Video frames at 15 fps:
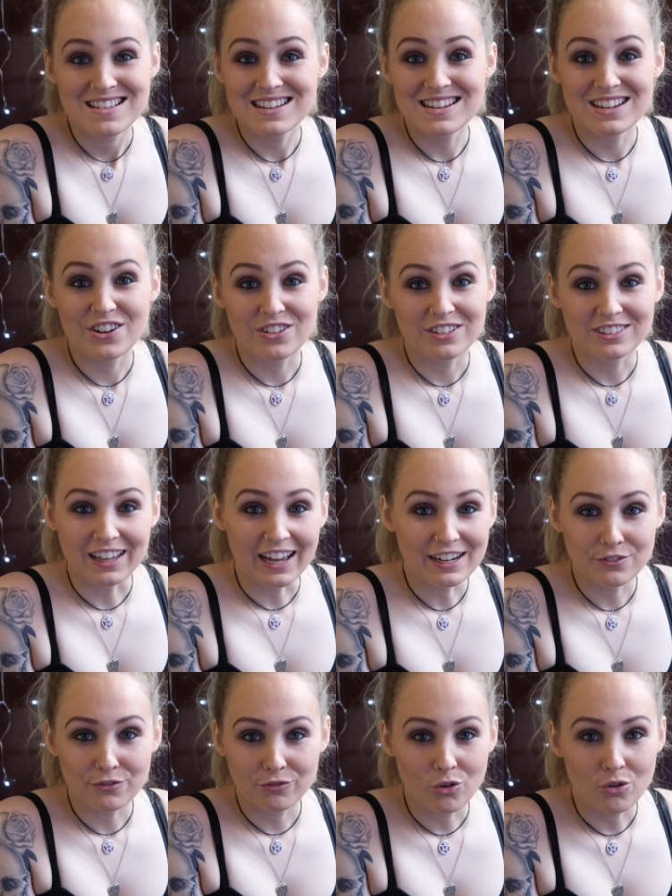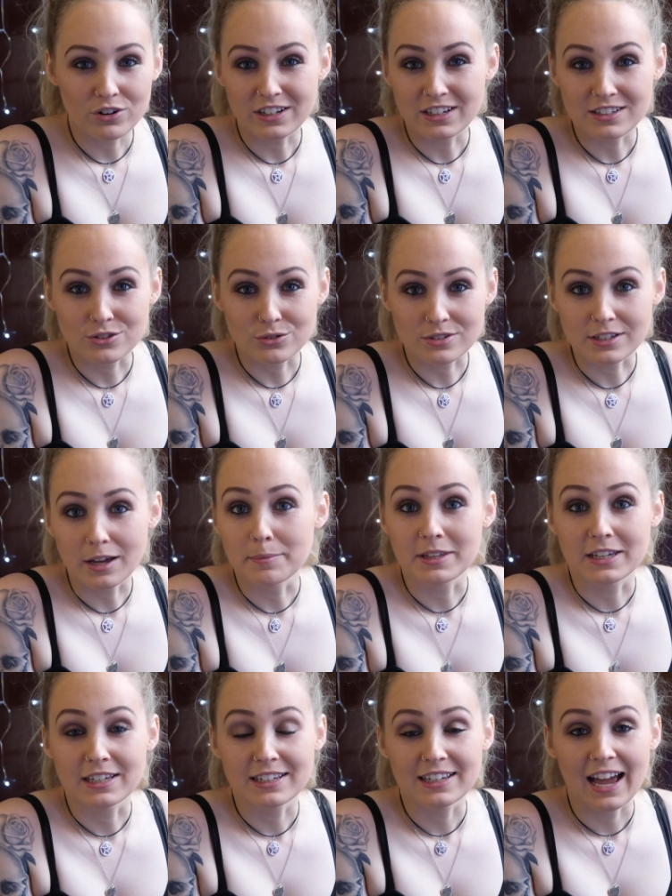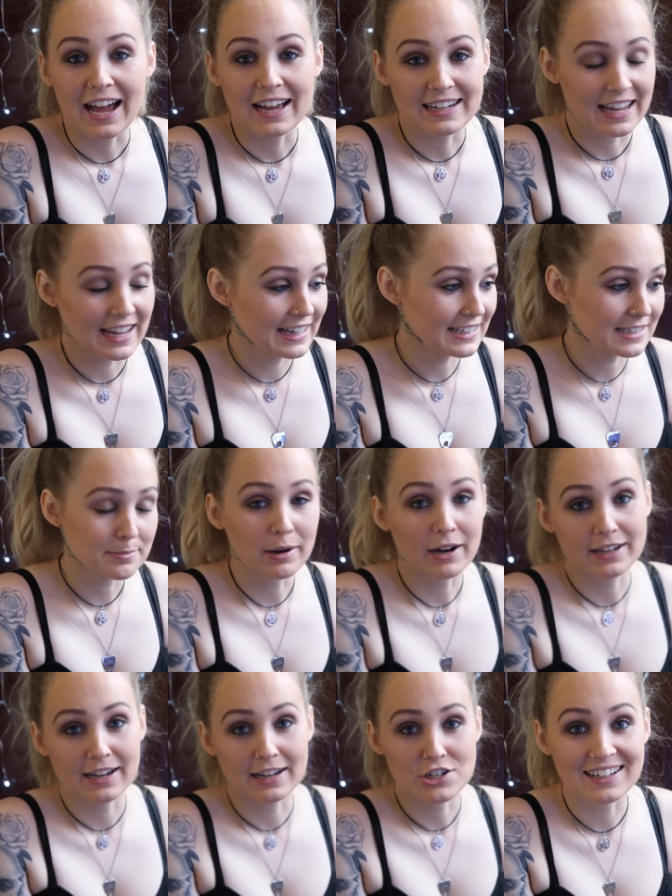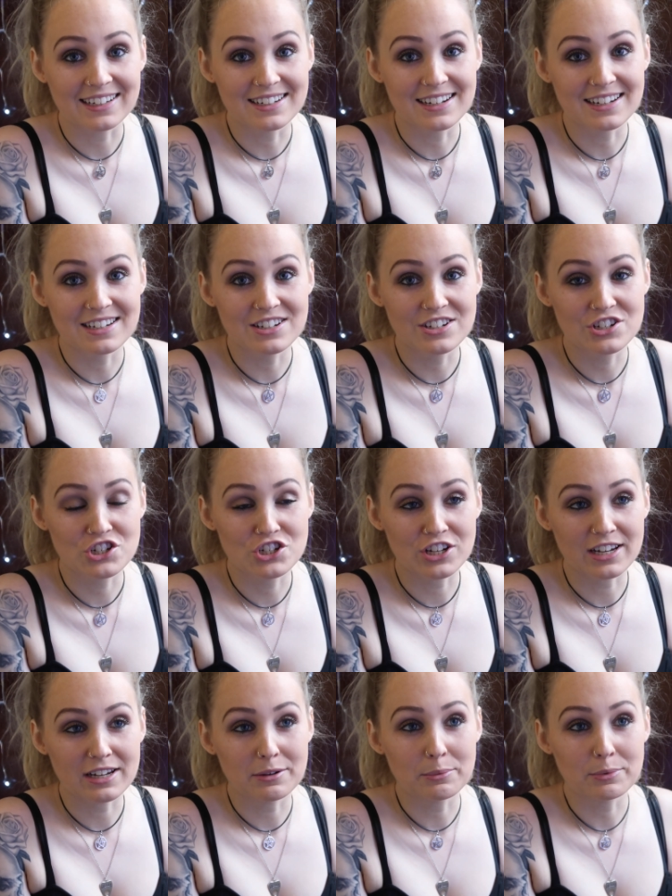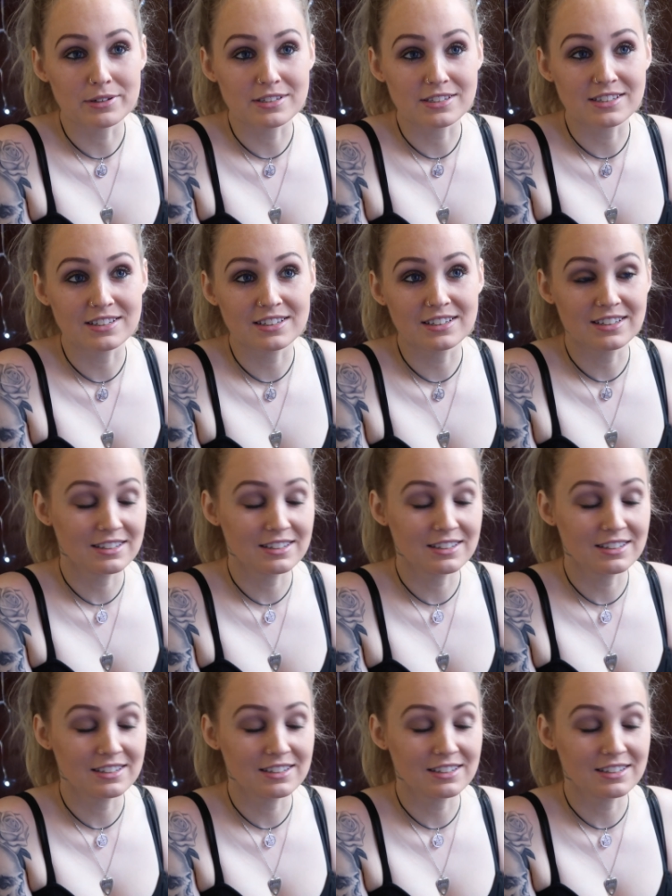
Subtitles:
in her late 40s or something, and he's my age, and she was